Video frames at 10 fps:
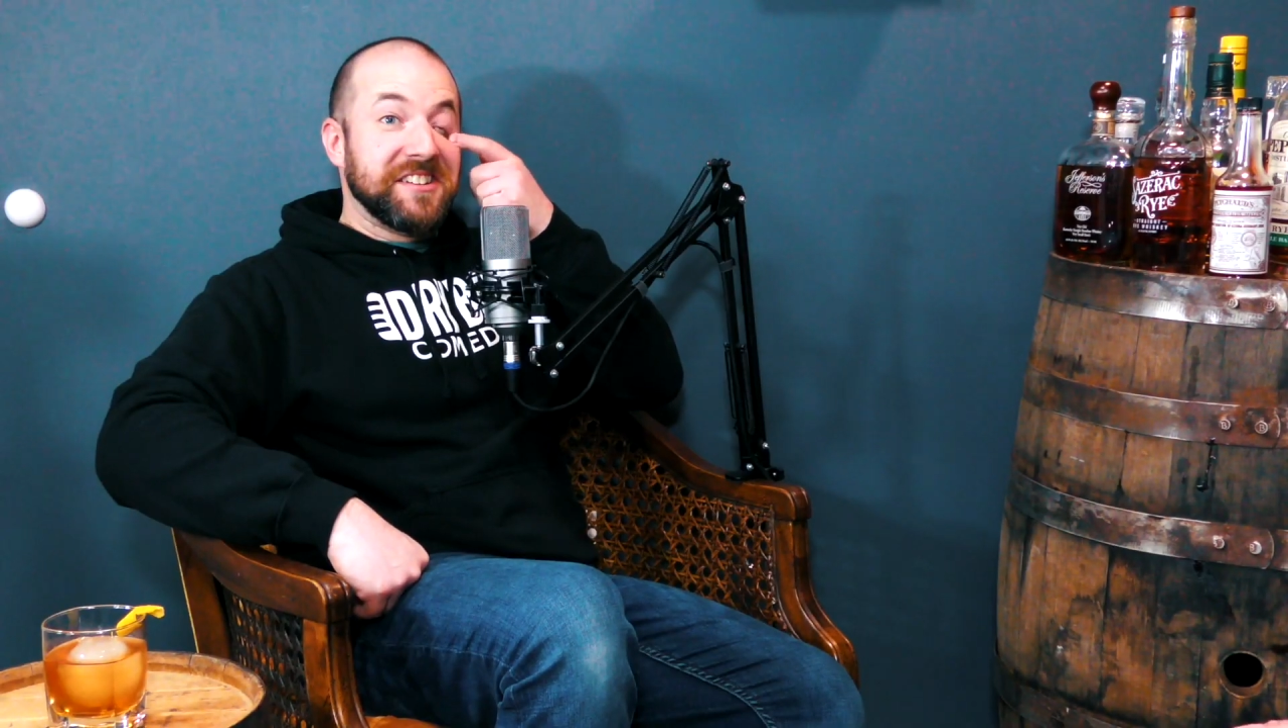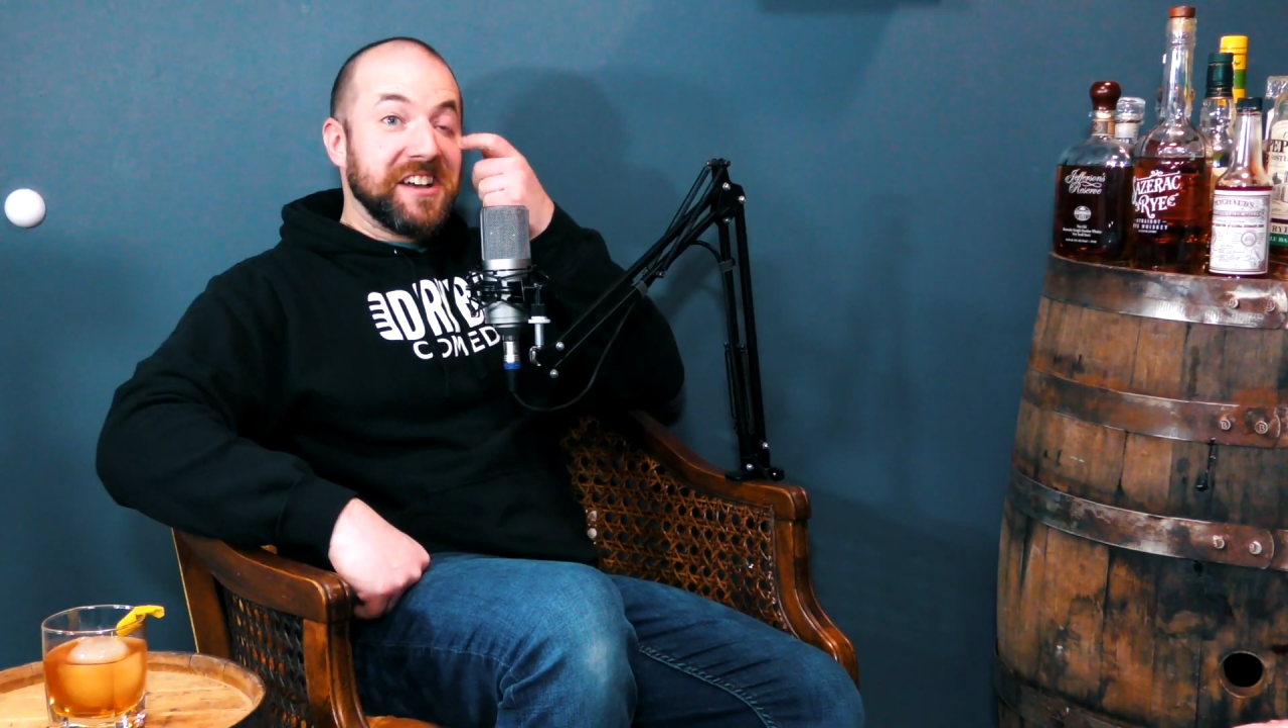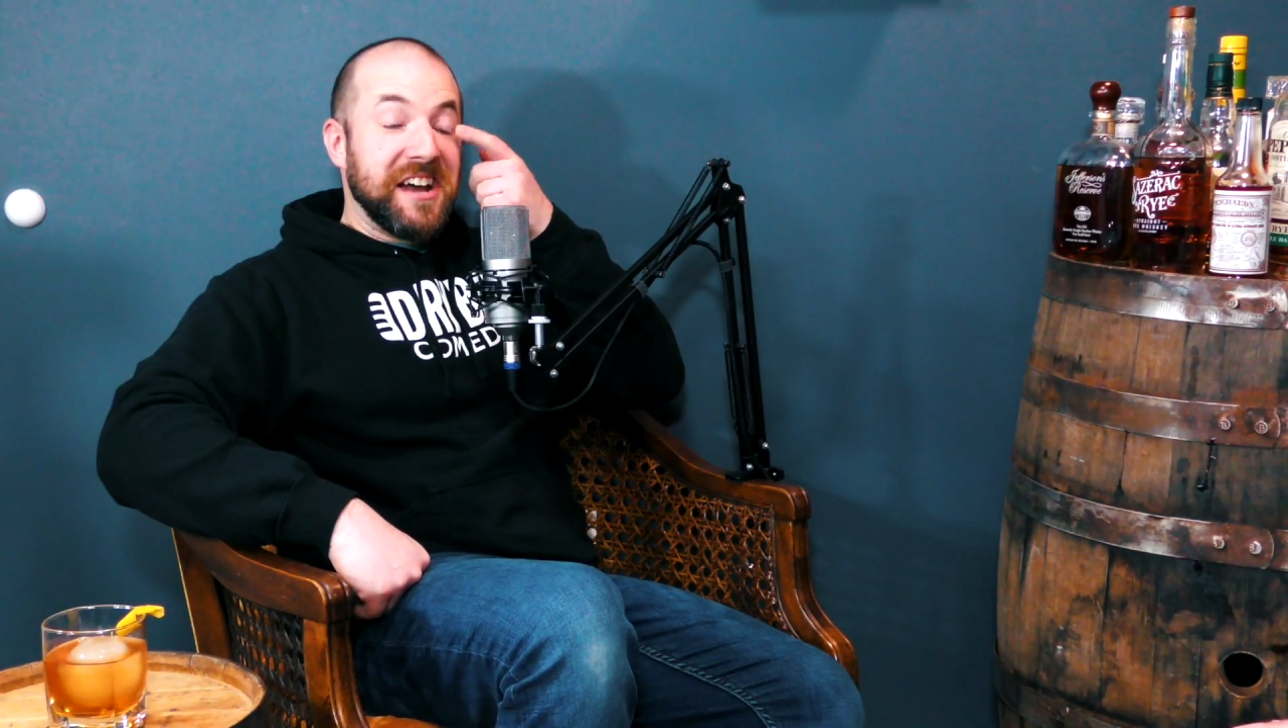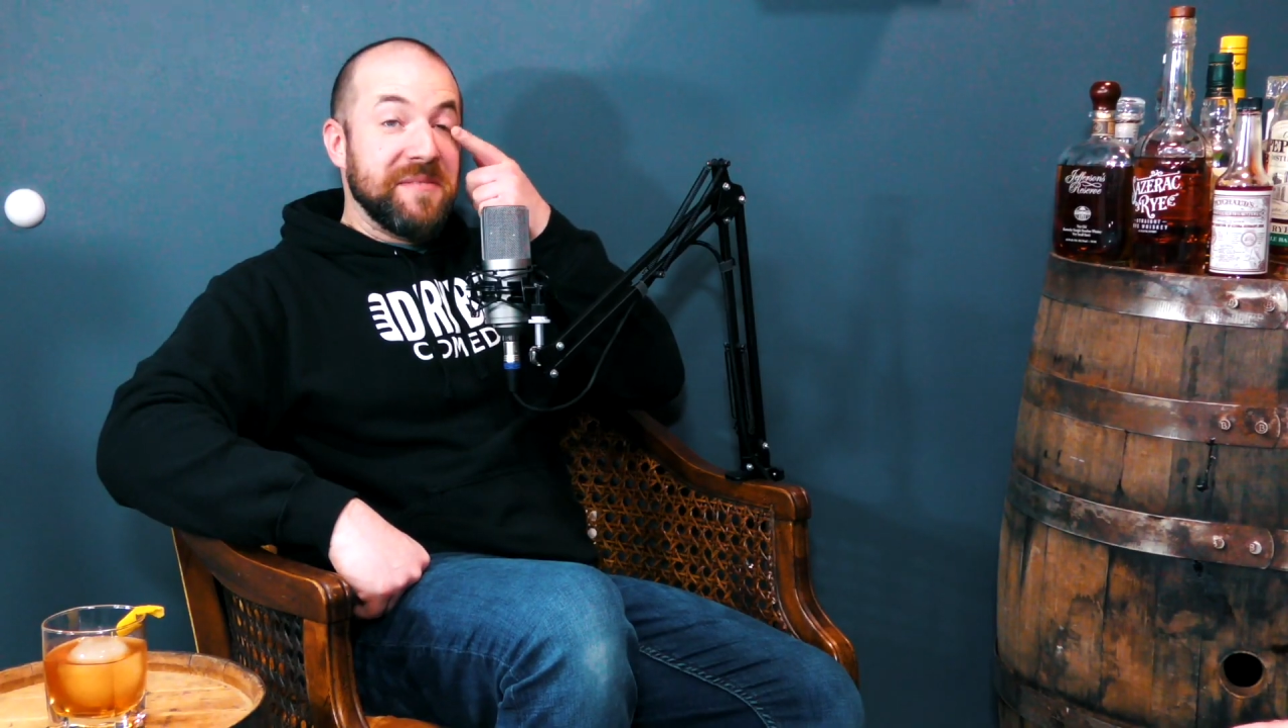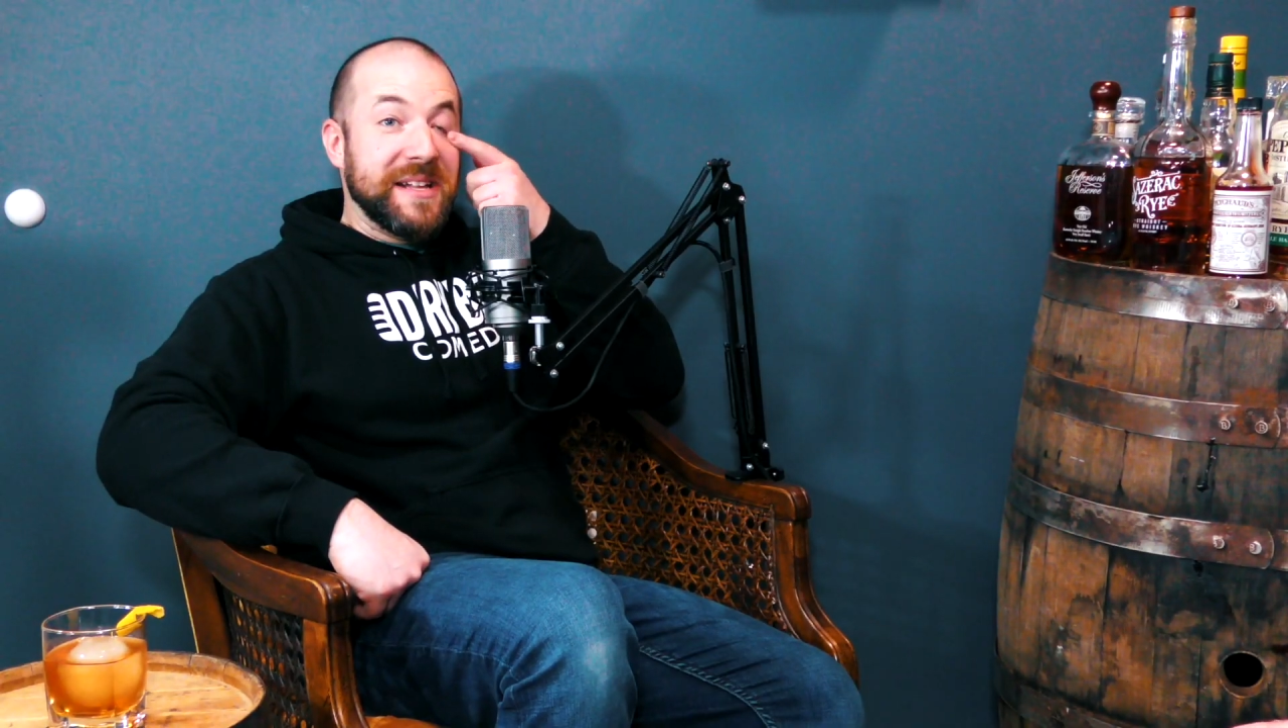
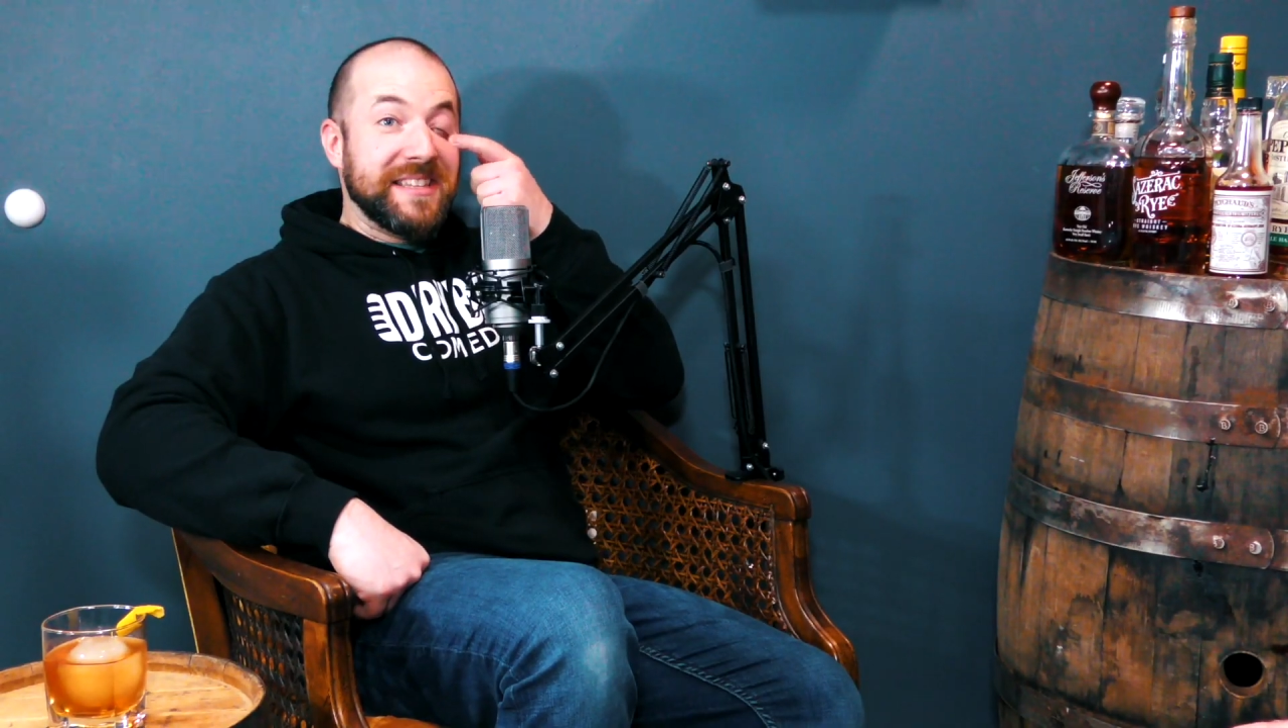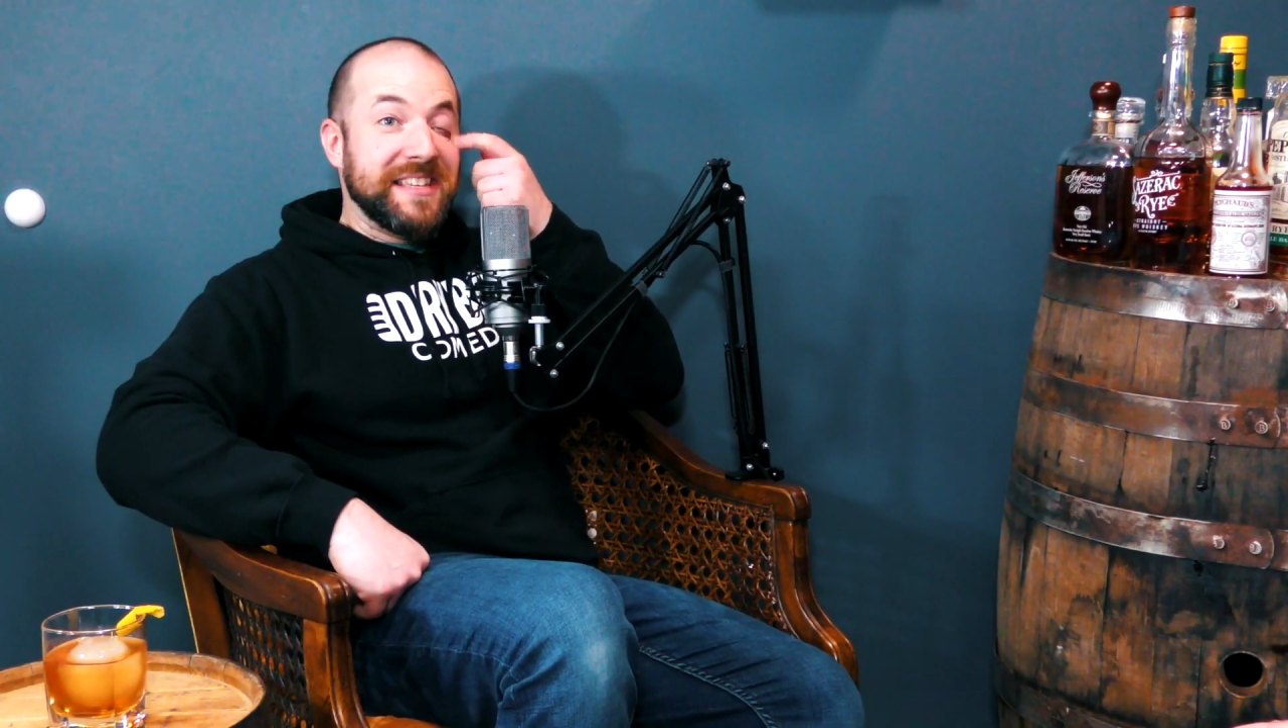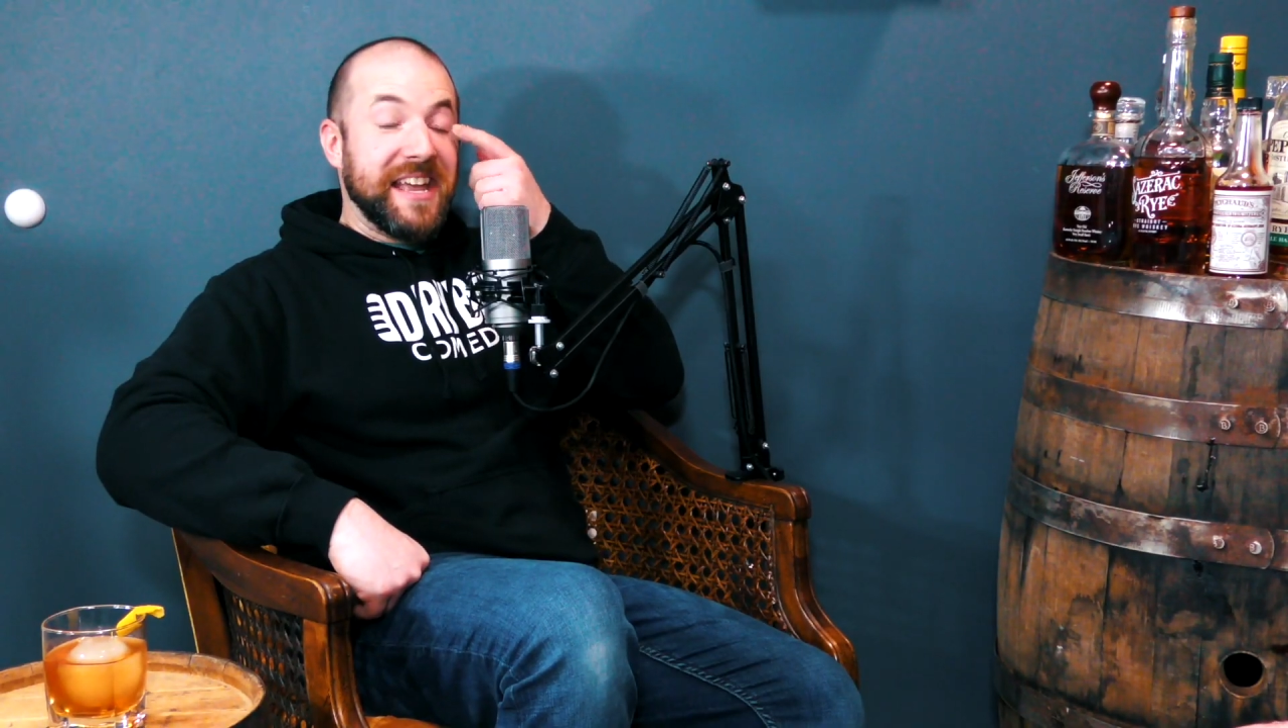I'm at the